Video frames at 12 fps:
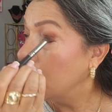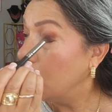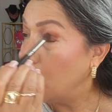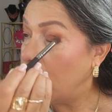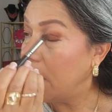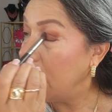
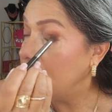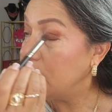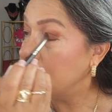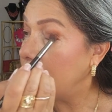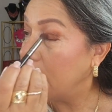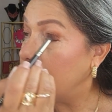One
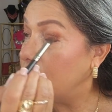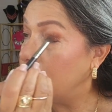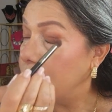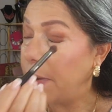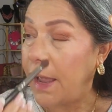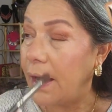eyeshadow
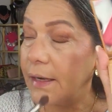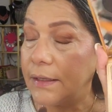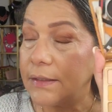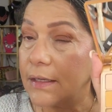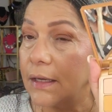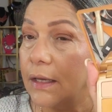
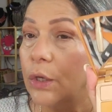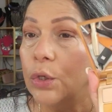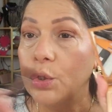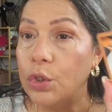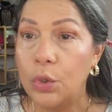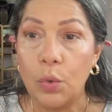palette,
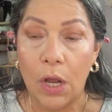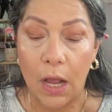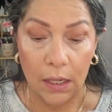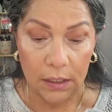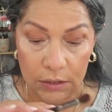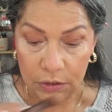2
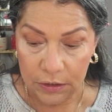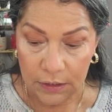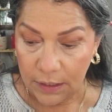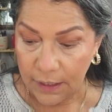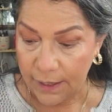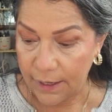colors,
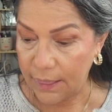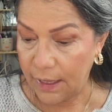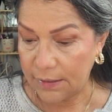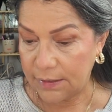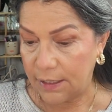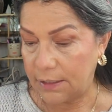and
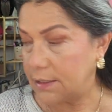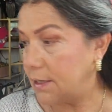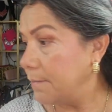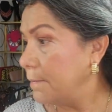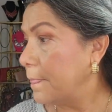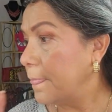that's it.
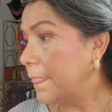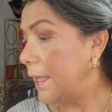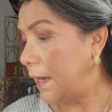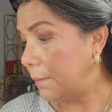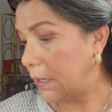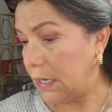
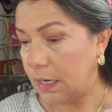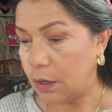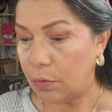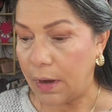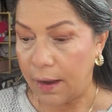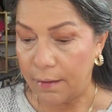Then I'm gonna
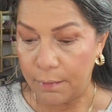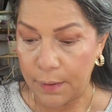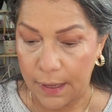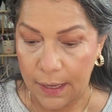grab